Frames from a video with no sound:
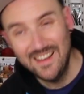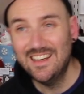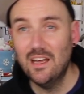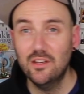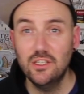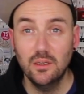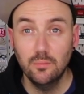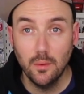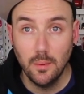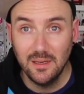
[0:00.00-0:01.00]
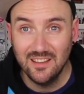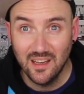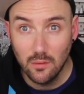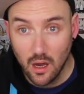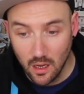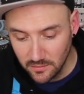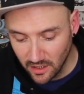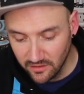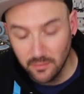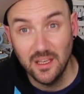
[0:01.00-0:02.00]
Now as you can probably tell, I'm
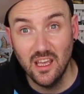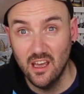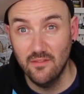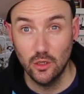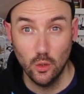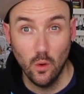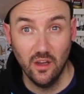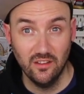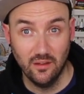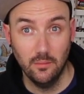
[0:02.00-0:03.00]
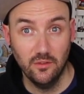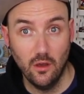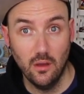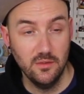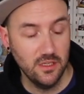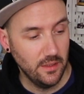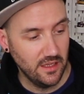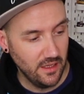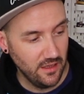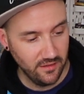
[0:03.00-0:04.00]
going to be here for quite some time
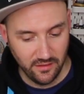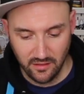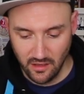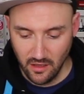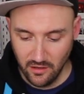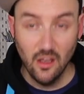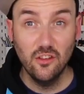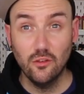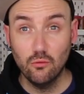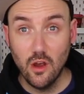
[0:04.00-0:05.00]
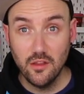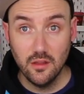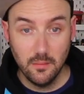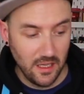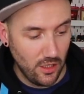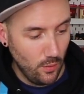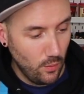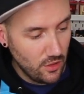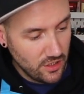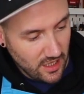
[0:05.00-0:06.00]
doing this. So rather than make you
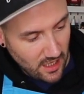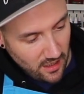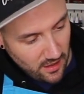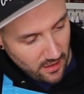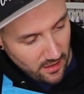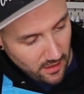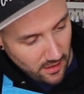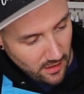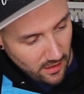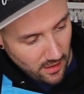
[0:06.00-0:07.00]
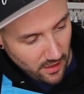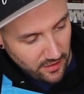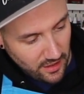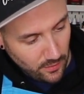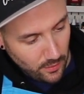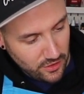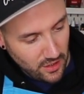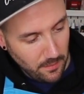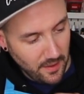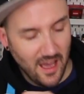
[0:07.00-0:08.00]
watch that, I think we'll
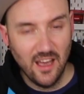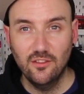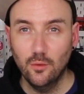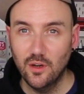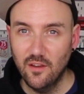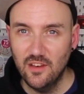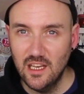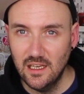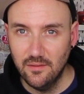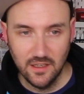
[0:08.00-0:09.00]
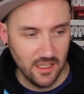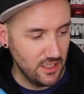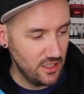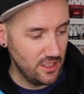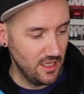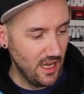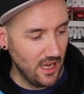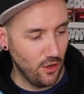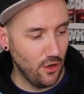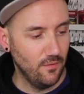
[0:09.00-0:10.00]
jump ahead to when I've nearly finished,
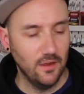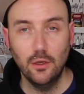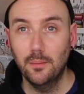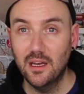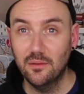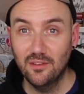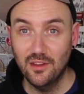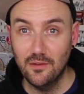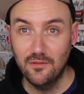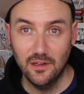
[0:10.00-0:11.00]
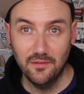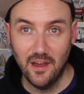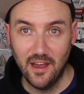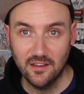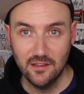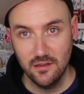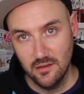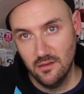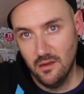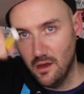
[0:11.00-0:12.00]
and hopefully you'll be able to see the full effect.
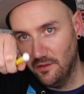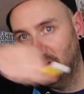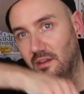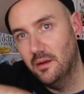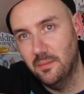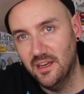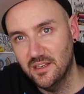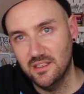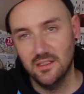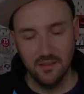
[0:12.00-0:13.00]
See you in a bit.